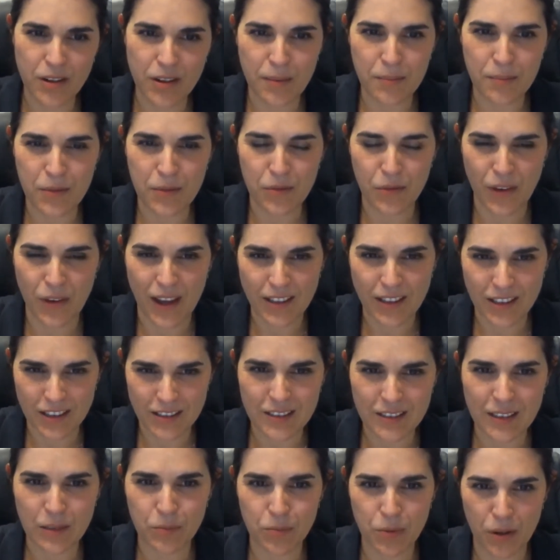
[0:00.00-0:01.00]

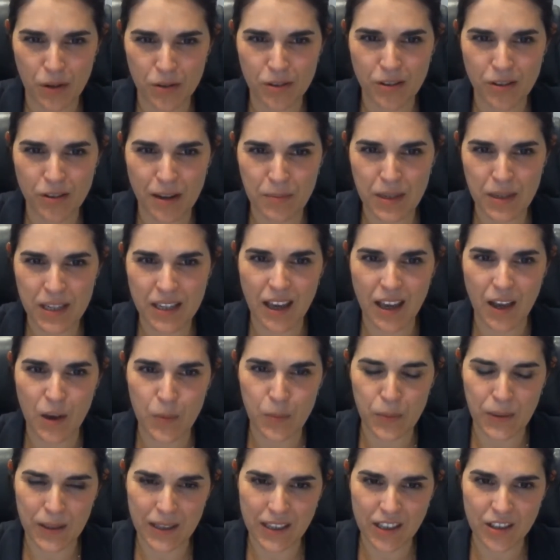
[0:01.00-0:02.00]
financing programming
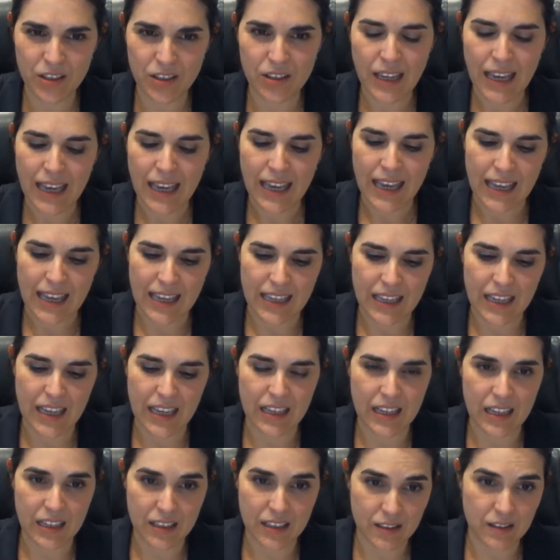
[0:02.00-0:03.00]
period,
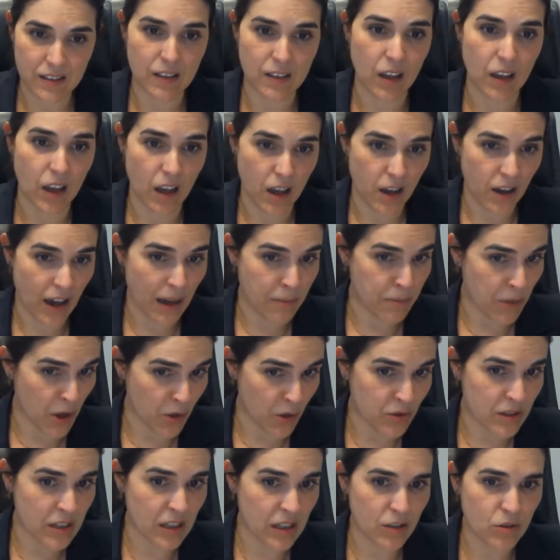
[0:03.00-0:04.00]
it is
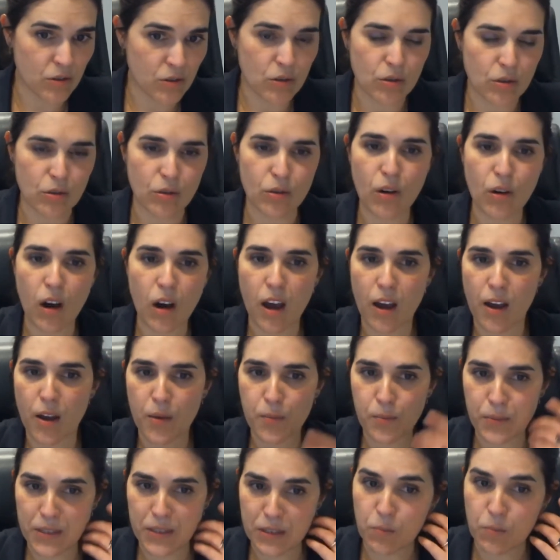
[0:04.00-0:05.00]
amounting to
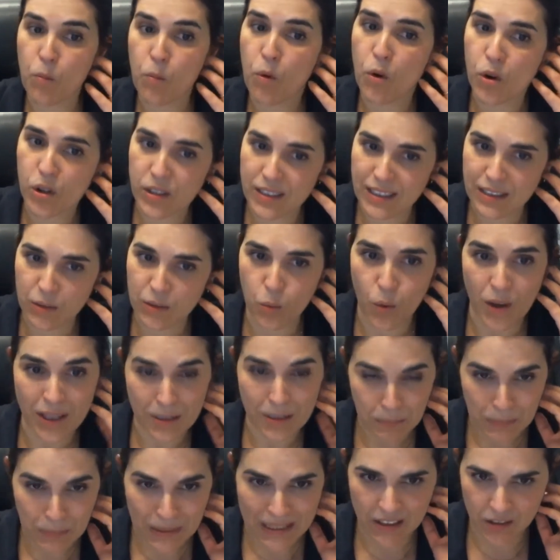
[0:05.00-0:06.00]
a bit more than
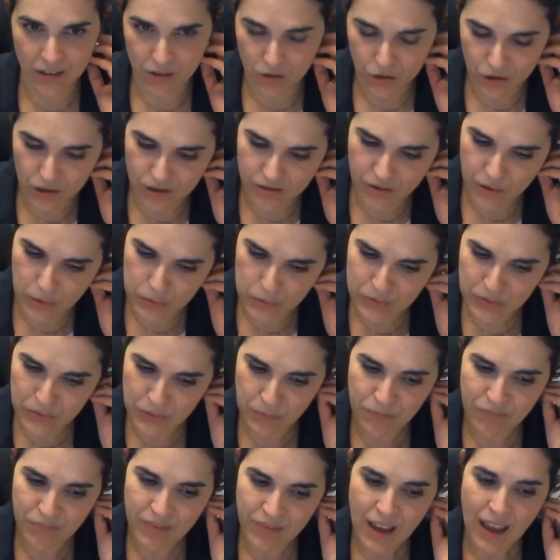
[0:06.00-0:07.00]
1 billion
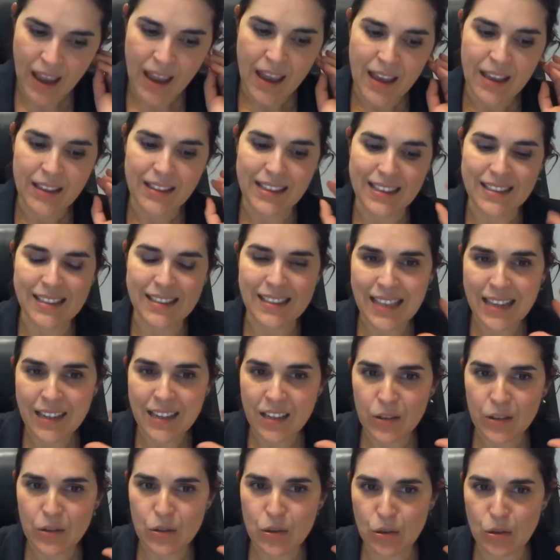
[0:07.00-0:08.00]
euros. The
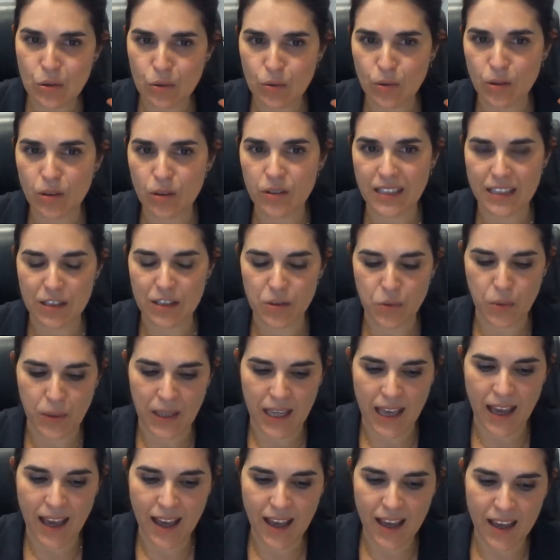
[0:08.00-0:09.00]
second tool that
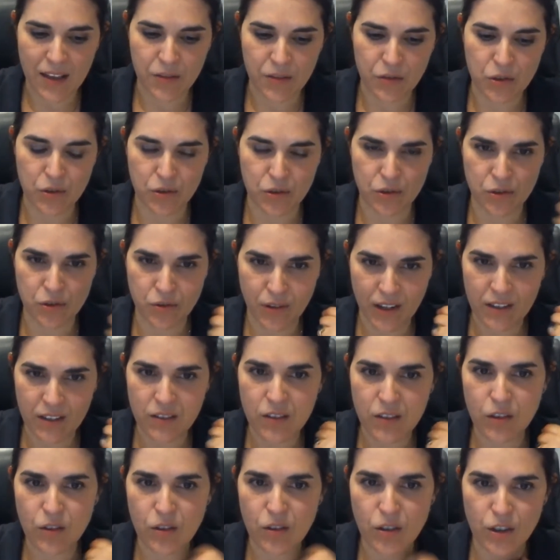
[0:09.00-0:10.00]
we have to
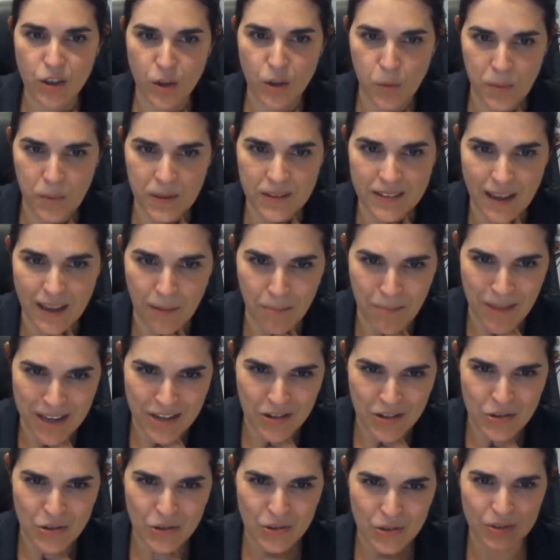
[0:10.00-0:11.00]
strengthen the European
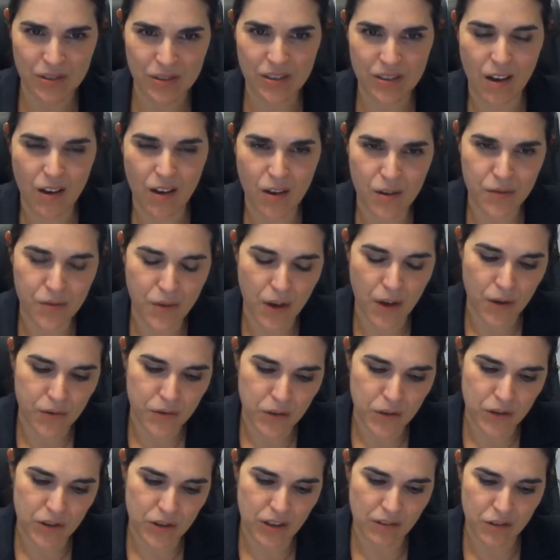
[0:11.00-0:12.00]
dimensions
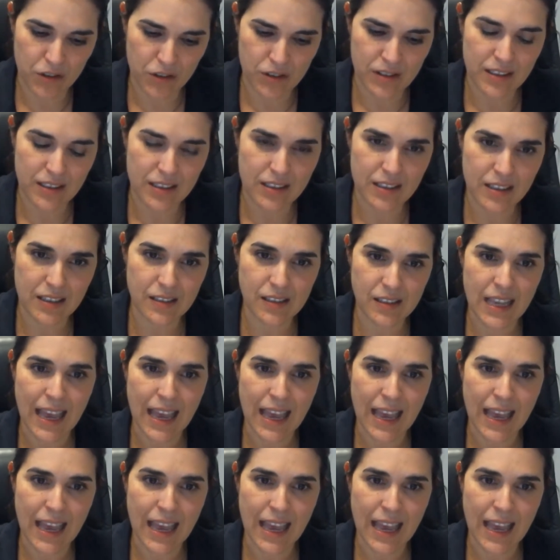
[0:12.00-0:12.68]
of universities